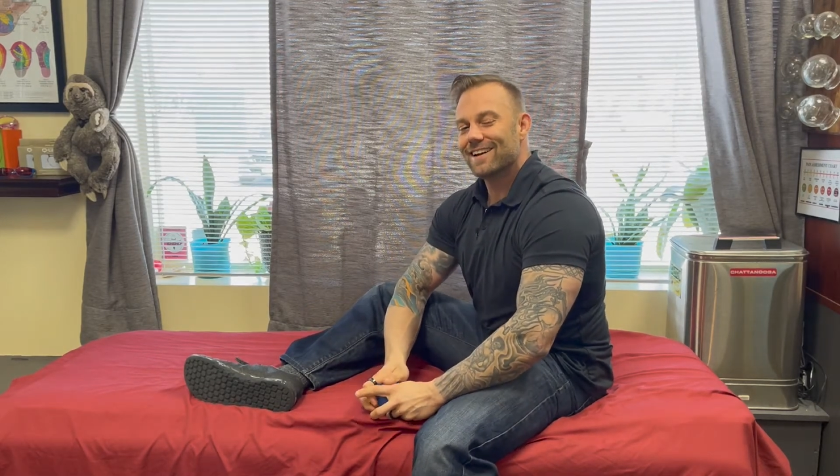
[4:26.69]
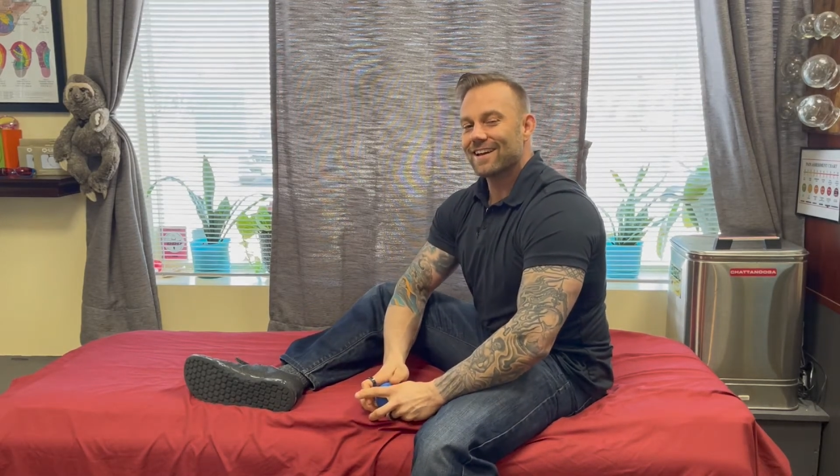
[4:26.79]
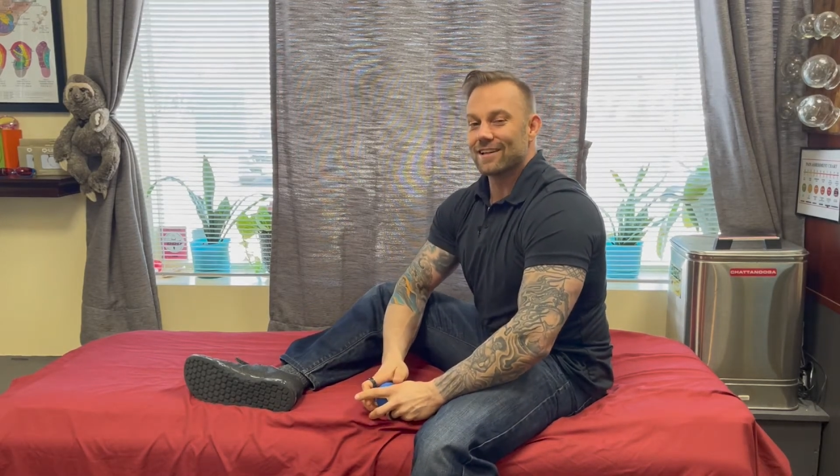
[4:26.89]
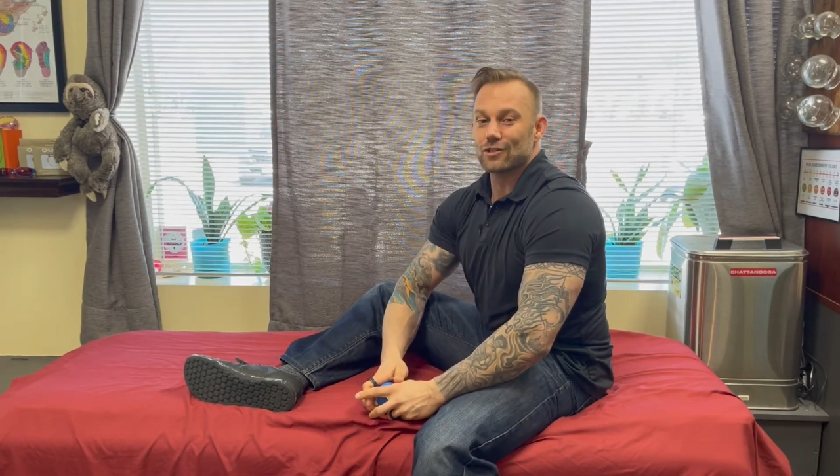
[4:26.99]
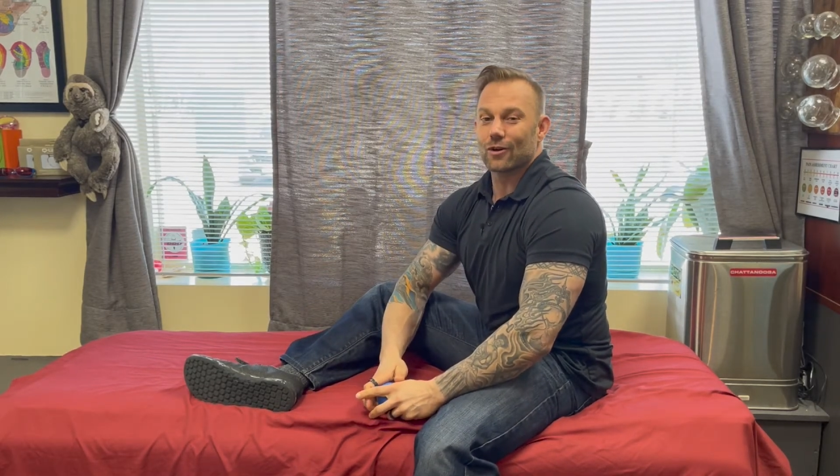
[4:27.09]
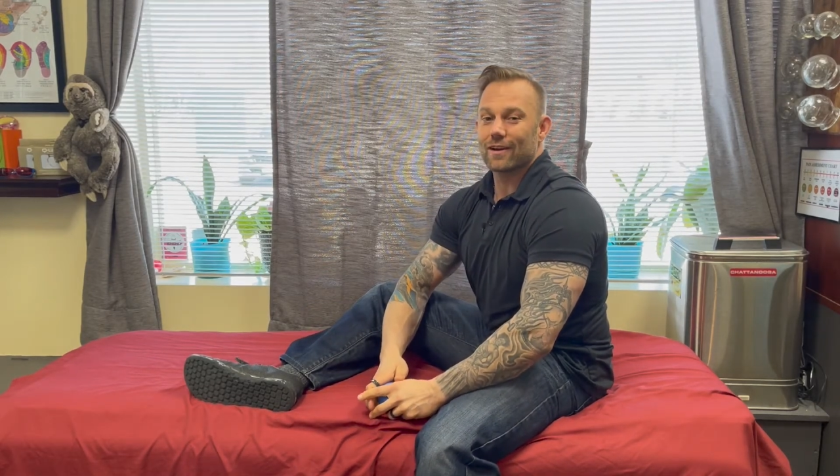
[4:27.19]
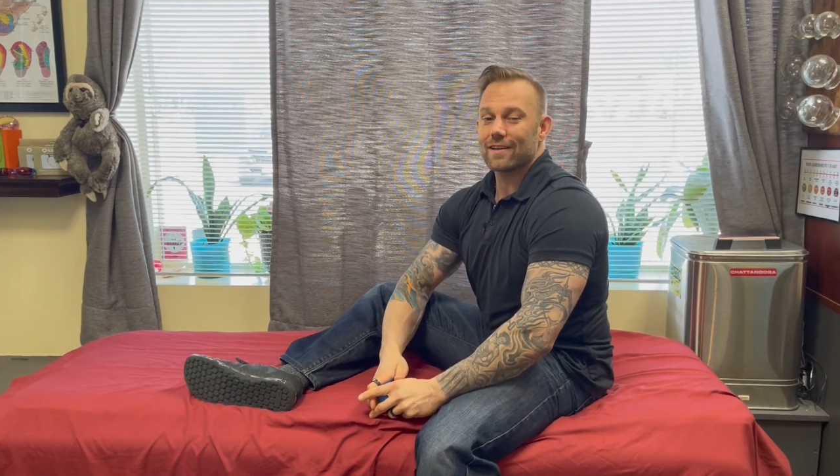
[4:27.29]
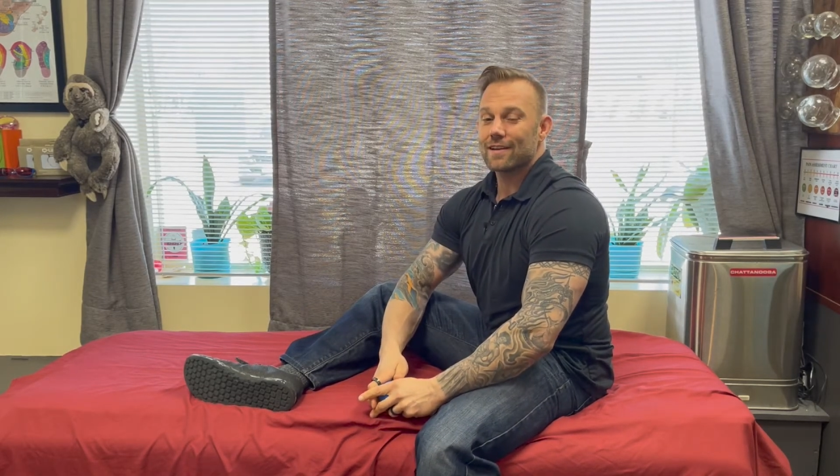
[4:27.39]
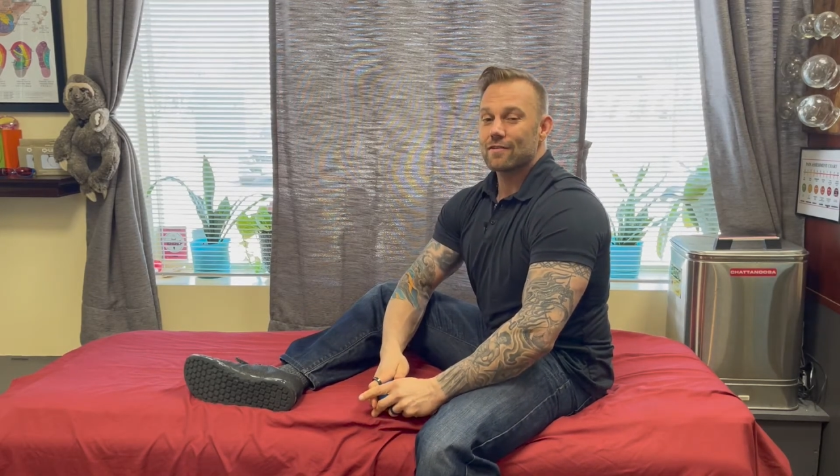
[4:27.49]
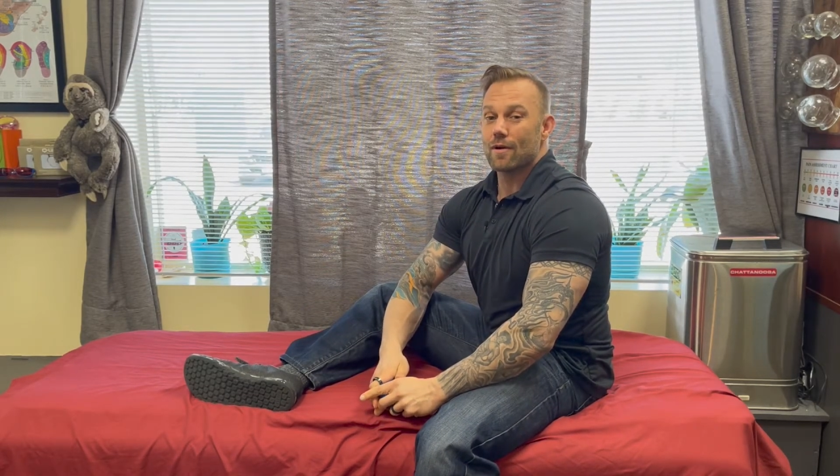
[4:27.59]
Enjoy.
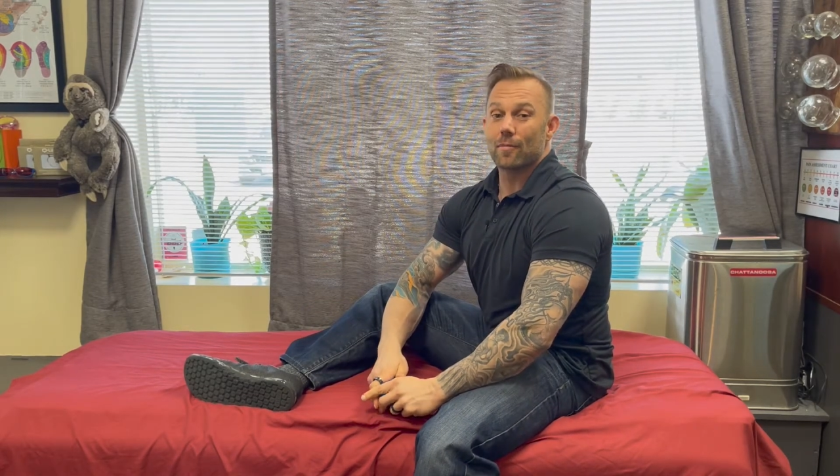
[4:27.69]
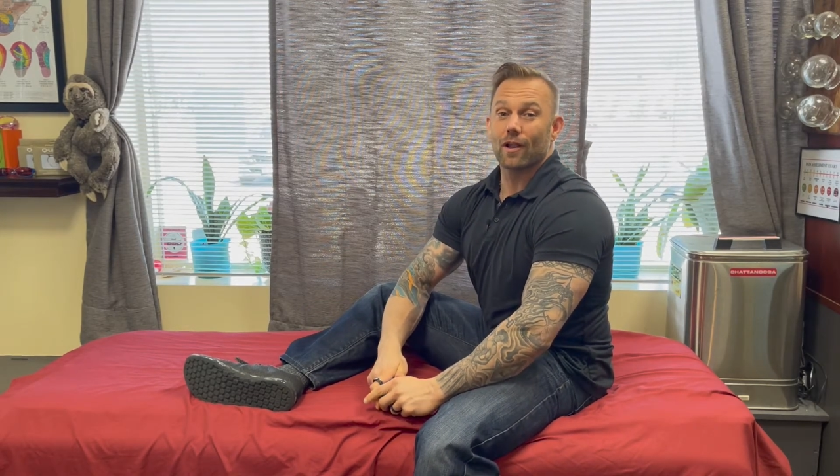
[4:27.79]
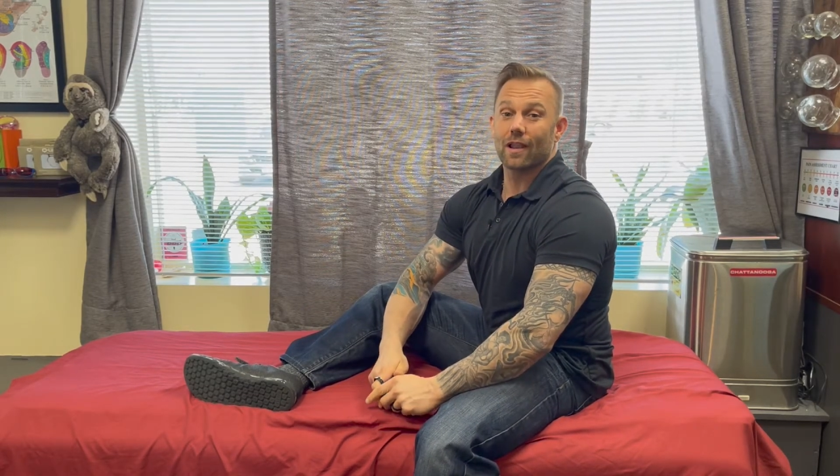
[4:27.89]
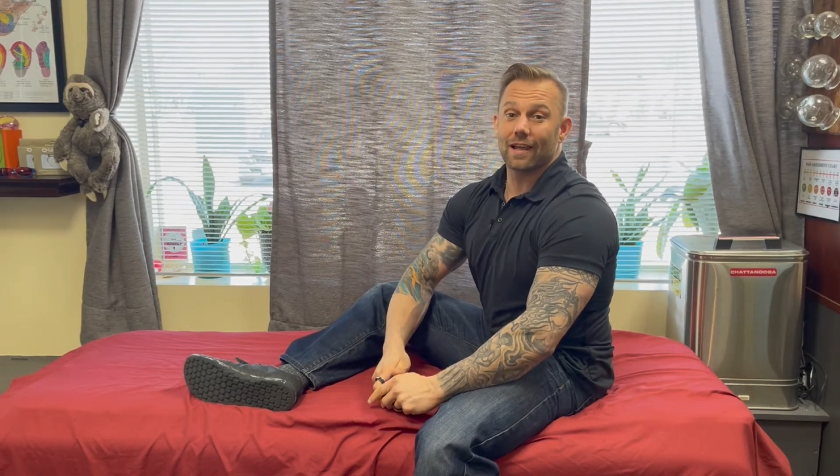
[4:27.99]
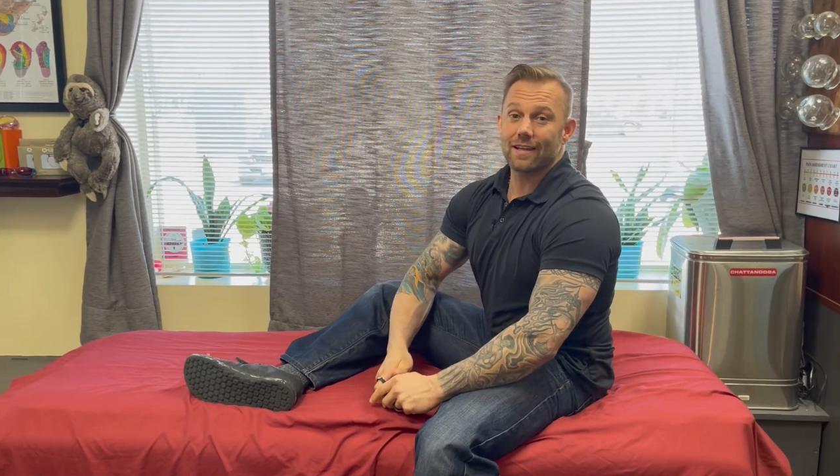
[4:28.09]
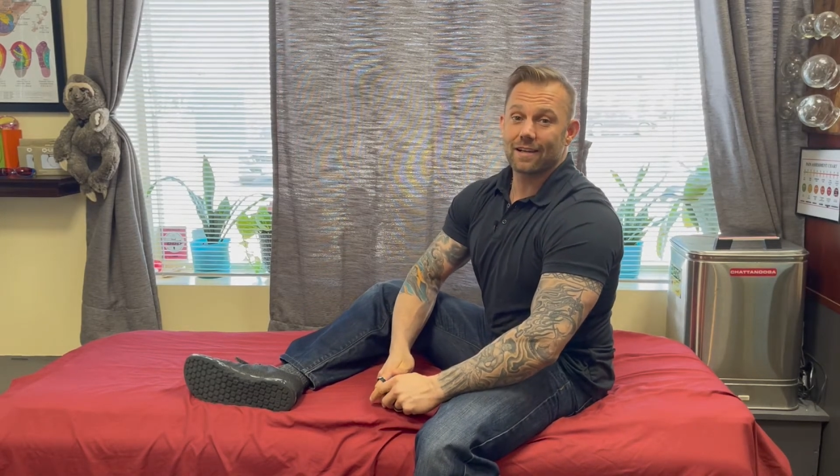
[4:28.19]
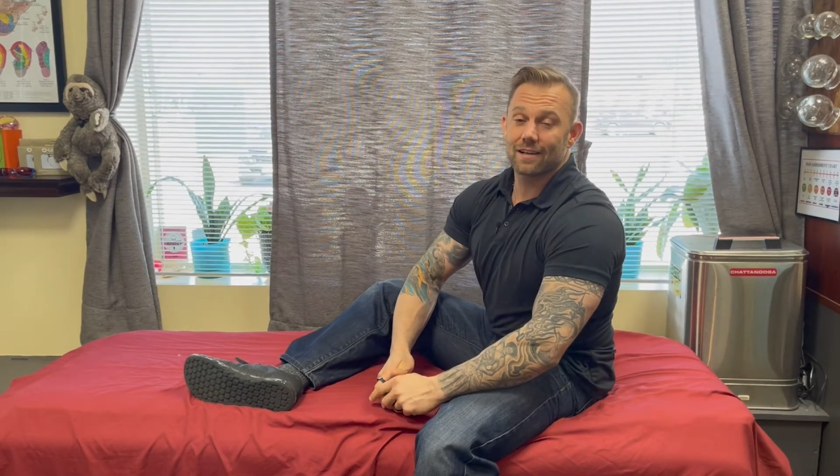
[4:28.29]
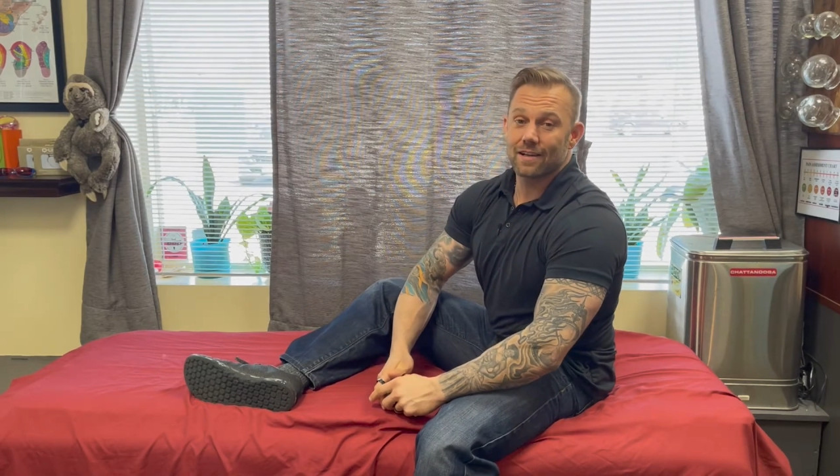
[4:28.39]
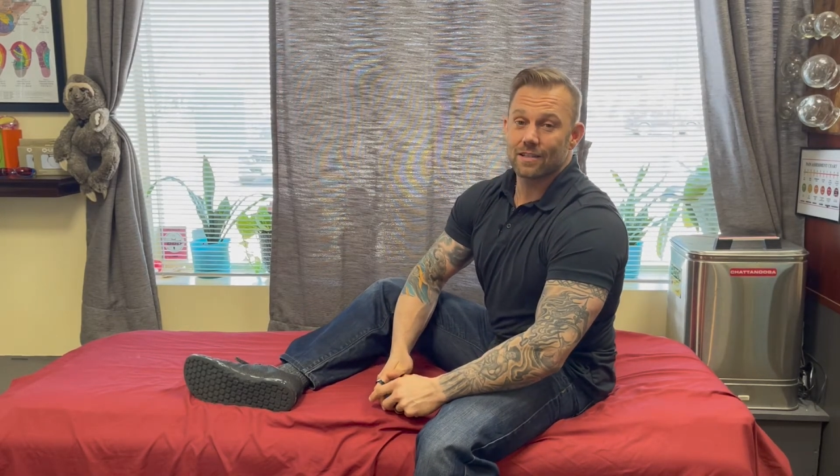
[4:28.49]
Remember to like,